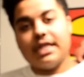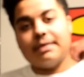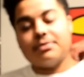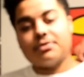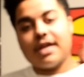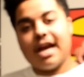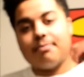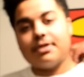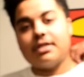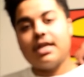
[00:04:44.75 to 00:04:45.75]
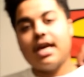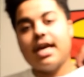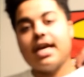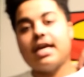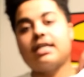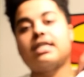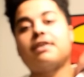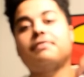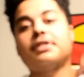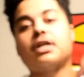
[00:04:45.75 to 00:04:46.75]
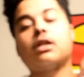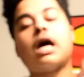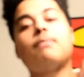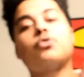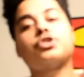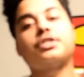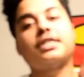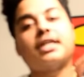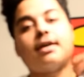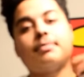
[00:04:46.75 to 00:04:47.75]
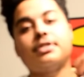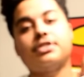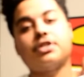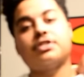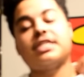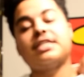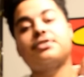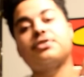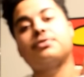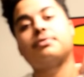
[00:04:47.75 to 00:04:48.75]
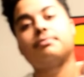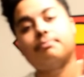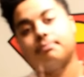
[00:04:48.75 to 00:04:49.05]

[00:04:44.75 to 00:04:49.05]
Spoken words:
Keep subscribing, and definitely a lot more shit coming. So stay tuned.